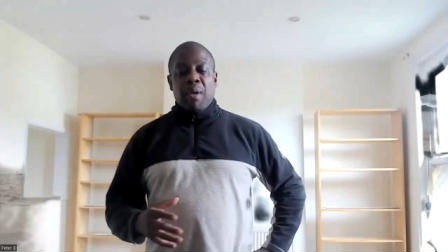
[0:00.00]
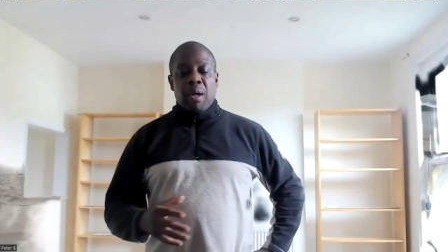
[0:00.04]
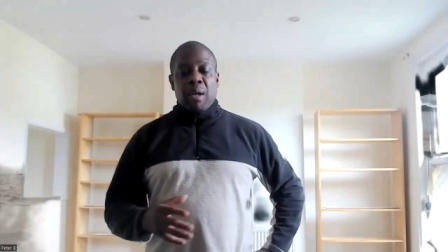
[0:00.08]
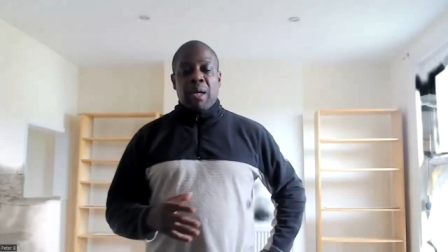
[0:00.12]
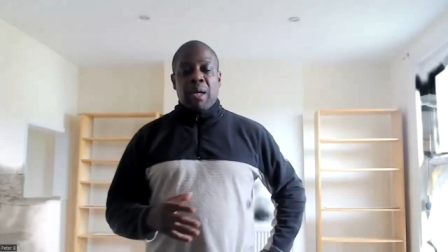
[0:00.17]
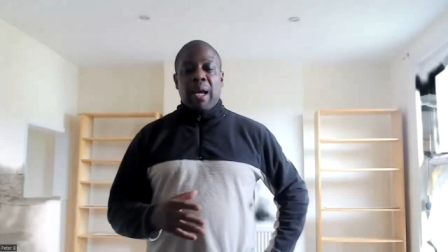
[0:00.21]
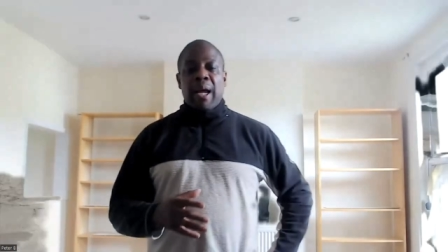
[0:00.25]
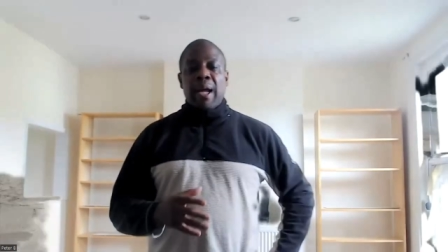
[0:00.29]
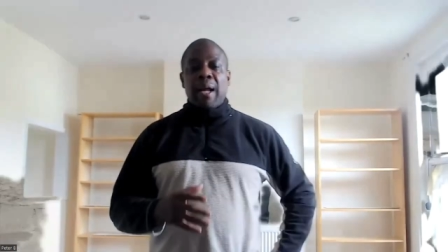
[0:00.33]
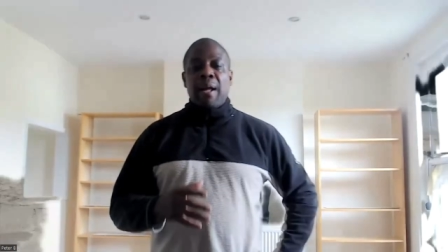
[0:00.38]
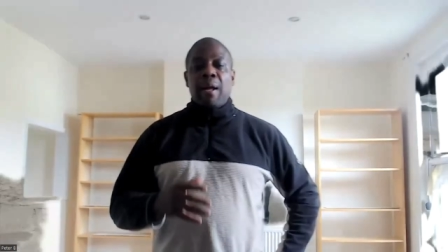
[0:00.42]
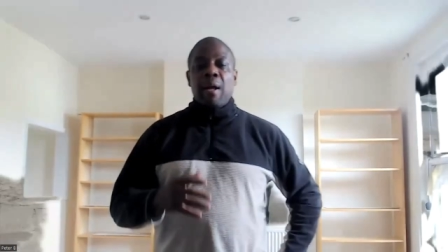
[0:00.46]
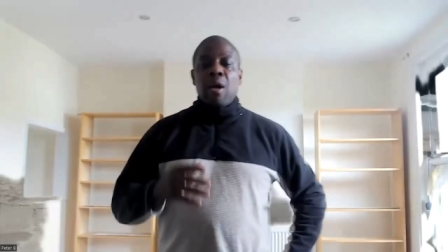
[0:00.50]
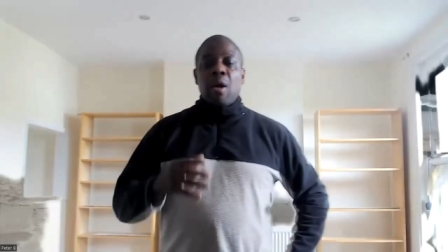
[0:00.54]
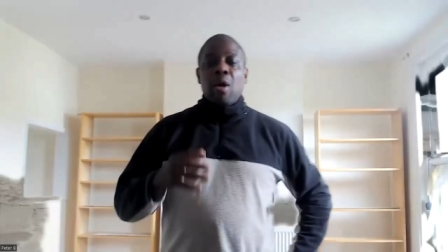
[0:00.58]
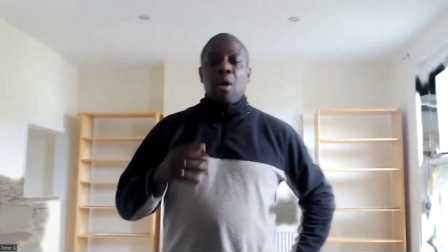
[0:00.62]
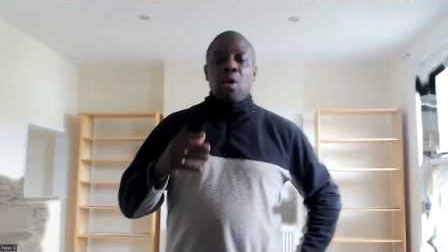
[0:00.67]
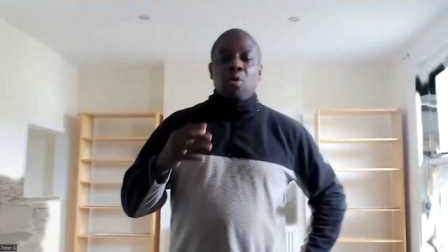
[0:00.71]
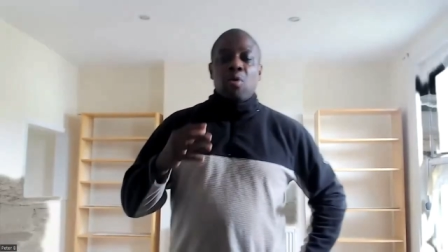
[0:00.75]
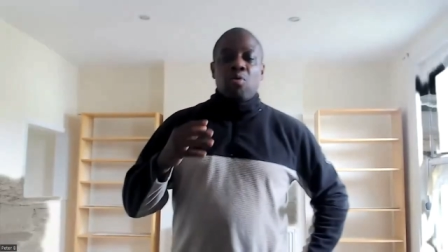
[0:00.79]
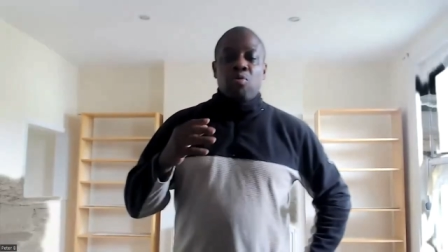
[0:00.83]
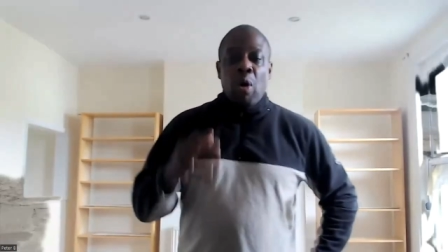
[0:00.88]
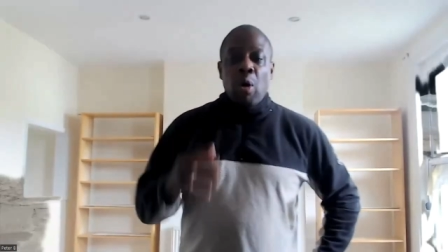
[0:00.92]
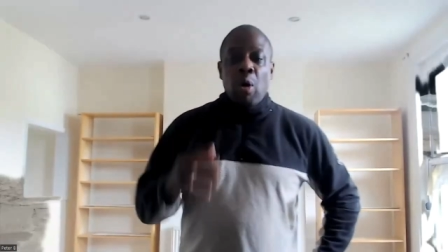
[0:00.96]
okay,
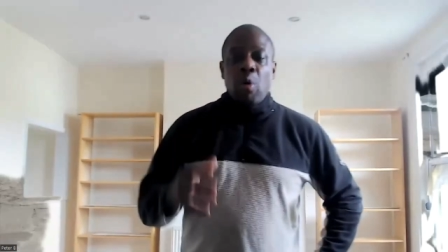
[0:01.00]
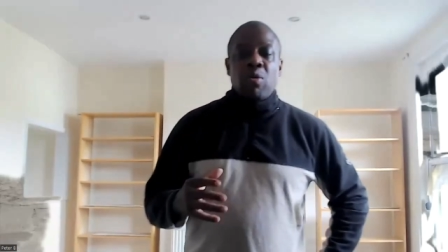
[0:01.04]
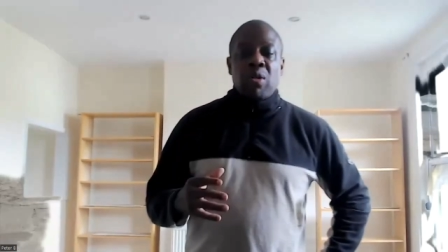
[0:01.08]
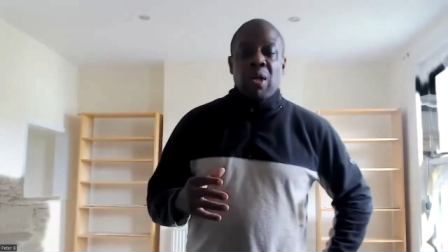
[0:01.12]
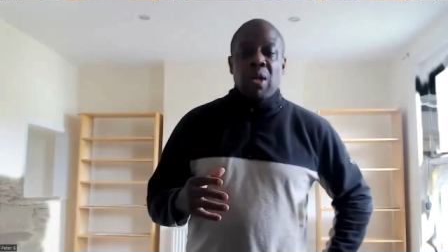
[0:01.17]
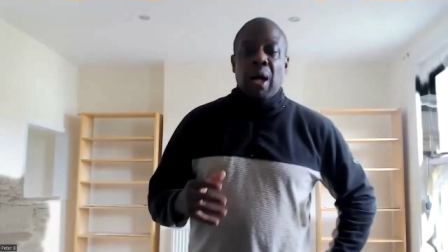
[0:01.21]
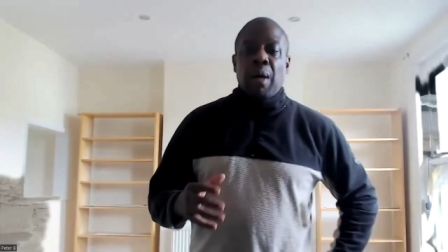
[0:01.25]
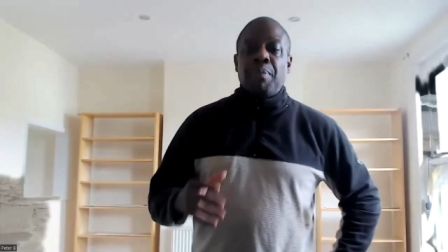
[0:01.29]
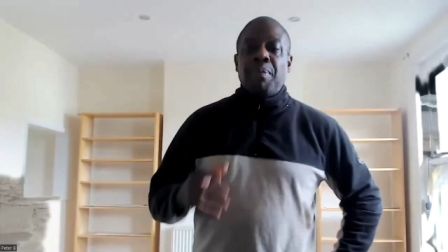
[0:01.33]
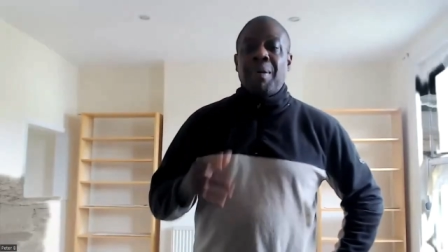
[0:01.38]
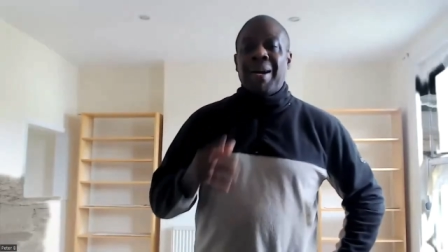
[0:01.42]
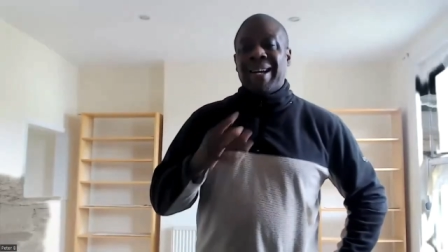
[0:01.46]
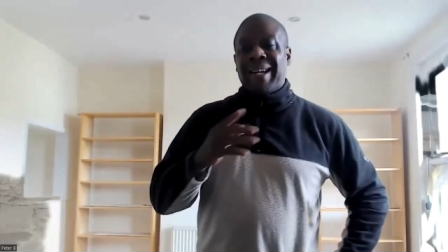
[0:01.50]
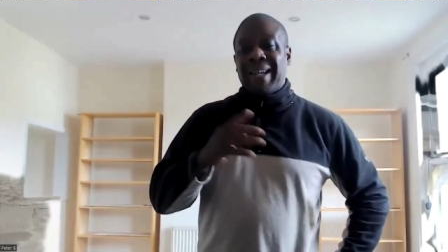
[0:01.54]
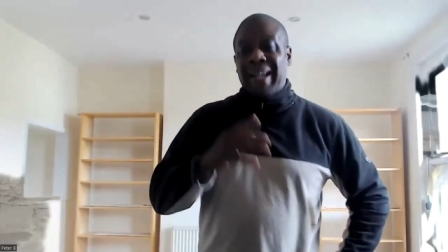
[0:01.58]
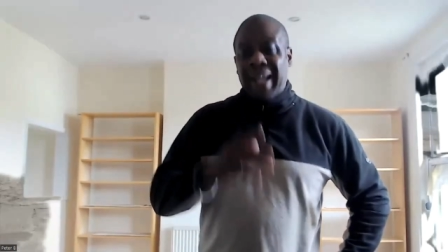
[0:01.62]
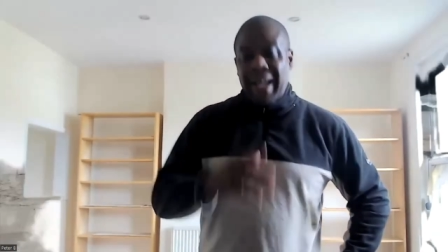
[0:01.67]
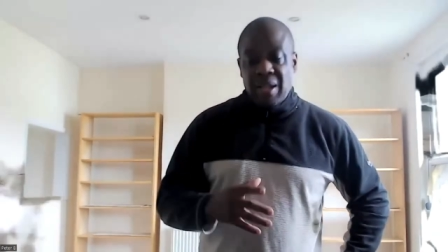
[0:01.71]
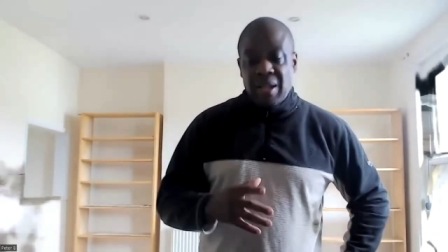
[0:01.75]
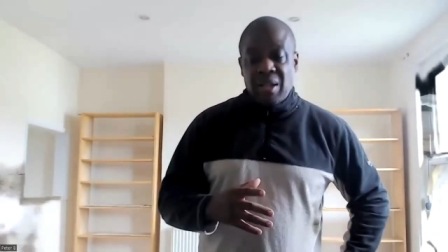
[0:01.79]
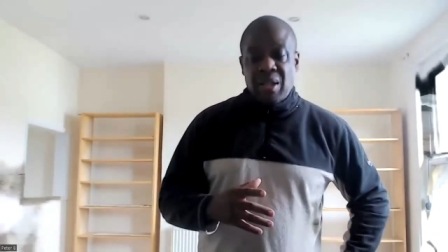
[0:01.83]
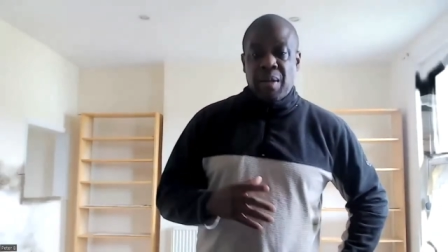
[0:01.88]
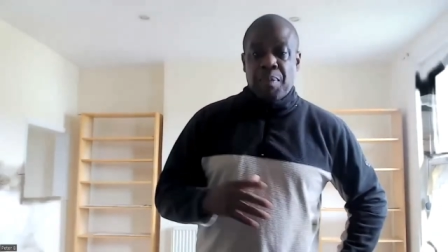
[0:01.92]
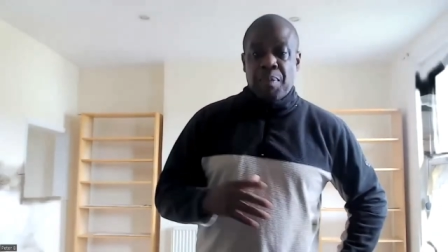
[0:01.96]
rose up
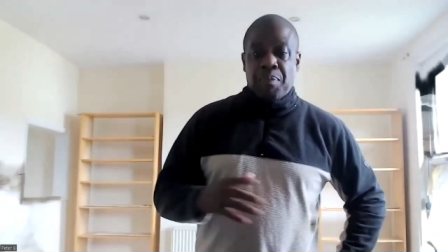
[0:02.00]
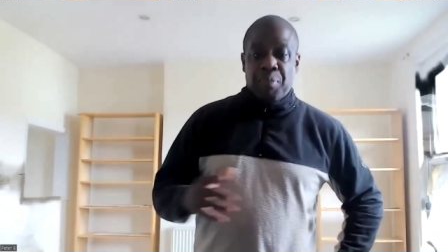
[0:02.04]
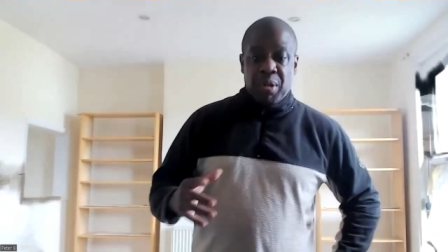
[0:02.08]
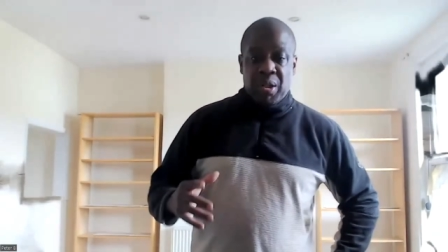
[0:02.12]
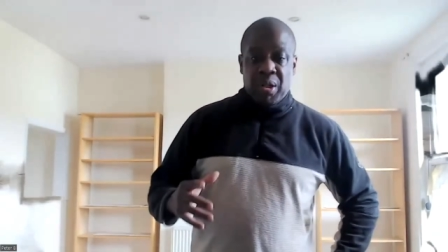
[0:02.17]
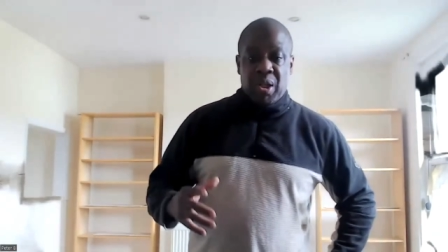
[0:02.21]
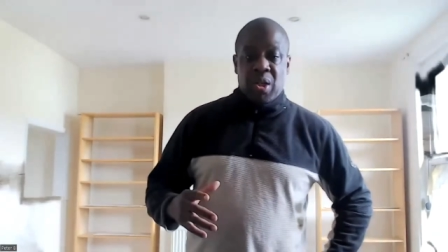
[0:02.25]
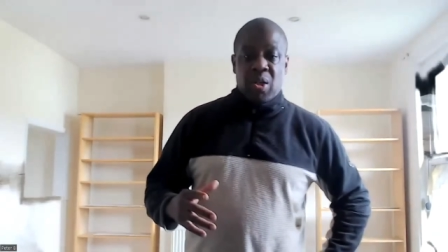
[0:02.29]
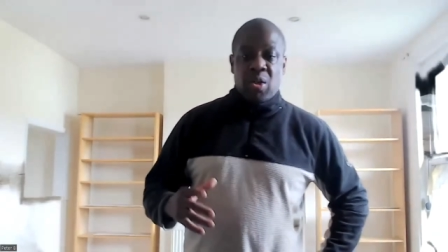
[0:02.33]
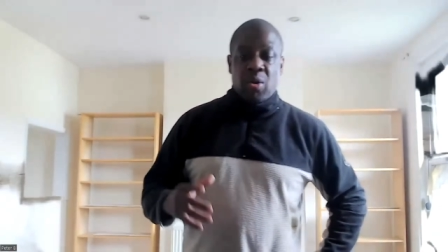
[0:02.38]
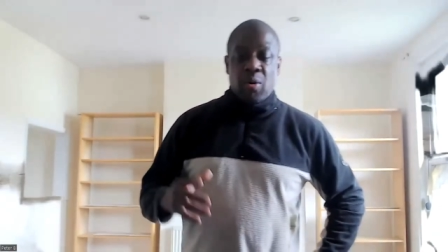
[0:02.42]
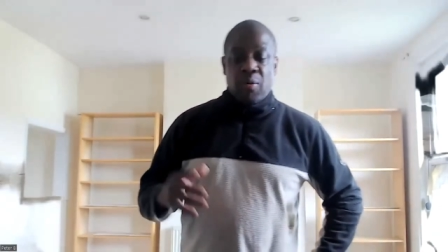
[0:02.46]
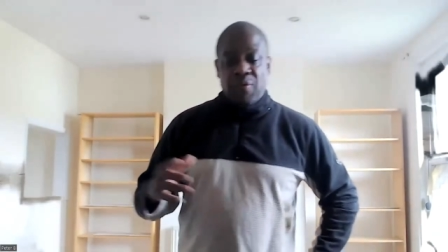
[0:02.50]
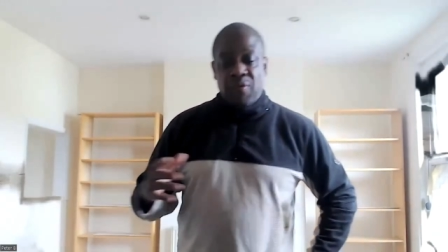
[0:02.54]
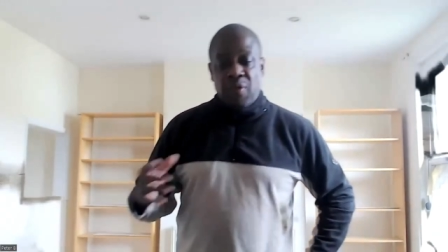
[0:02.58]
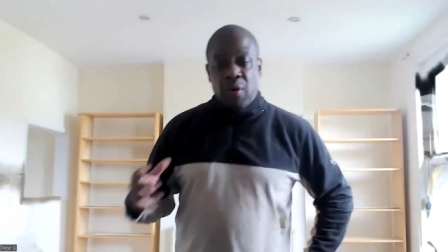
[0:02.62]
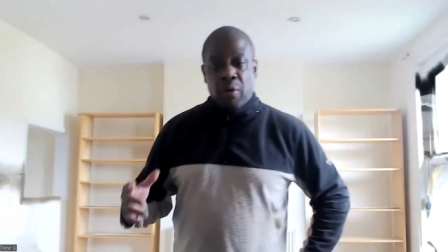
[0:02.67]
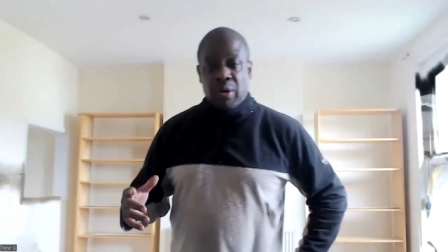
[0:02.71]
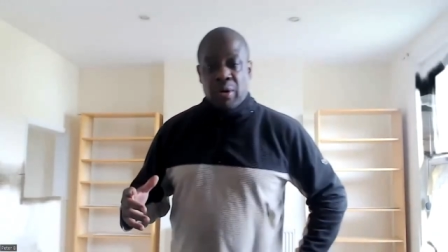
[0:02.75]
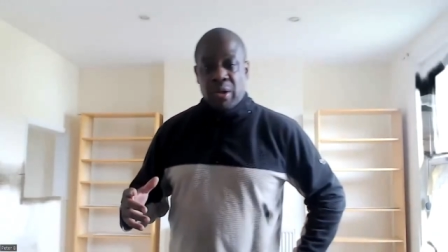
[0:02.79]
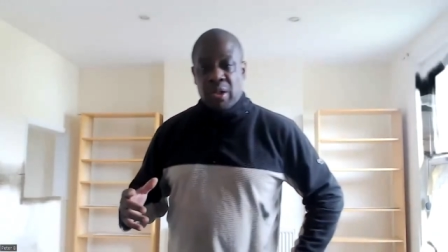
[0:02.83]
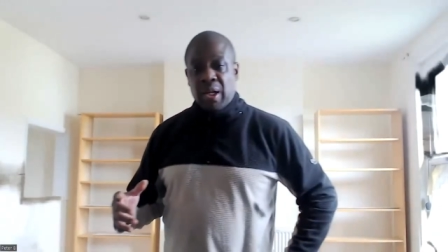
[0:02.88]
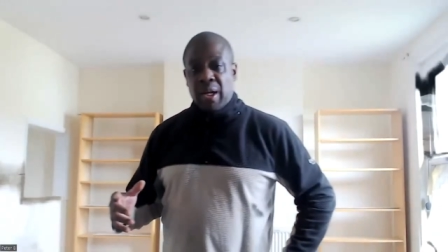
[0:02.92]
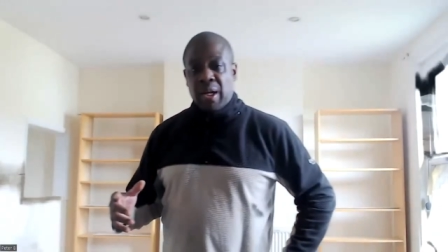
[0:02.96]
against the British
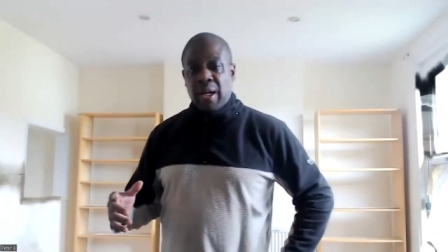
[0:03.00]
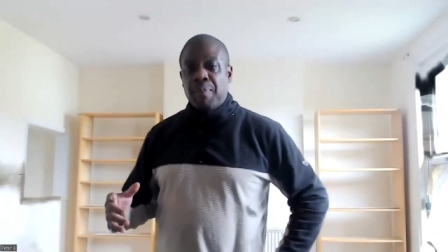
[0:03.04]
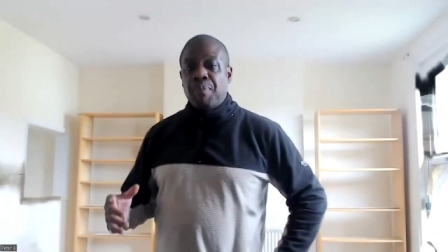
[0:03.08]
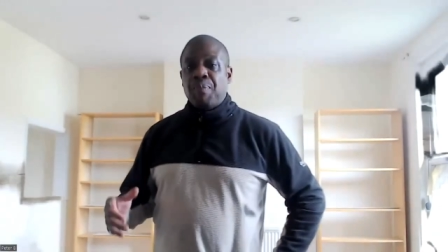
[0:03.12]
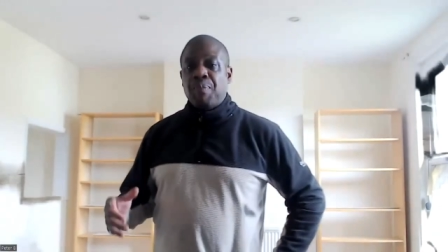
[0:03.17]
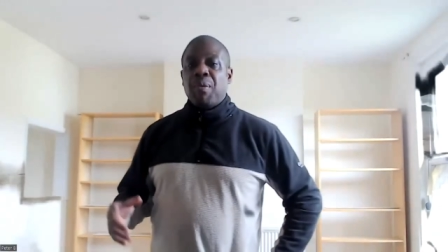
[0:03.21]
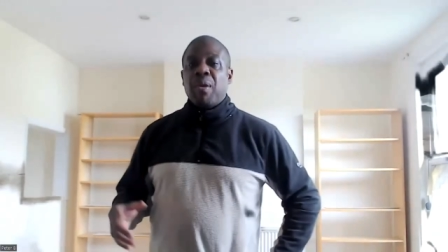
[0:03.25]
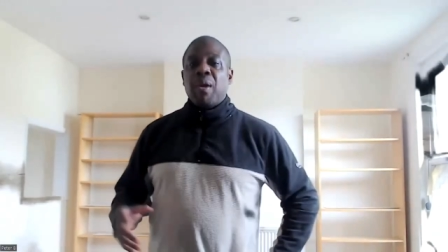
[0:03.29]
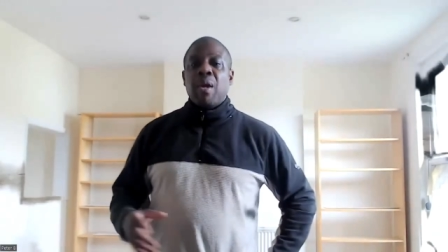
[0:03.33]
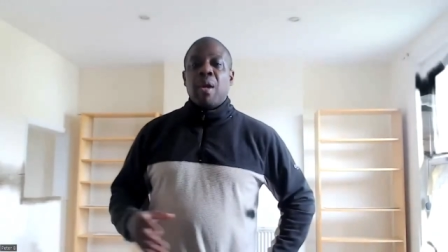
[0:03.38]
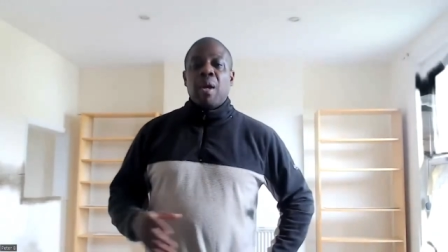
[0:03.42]
authority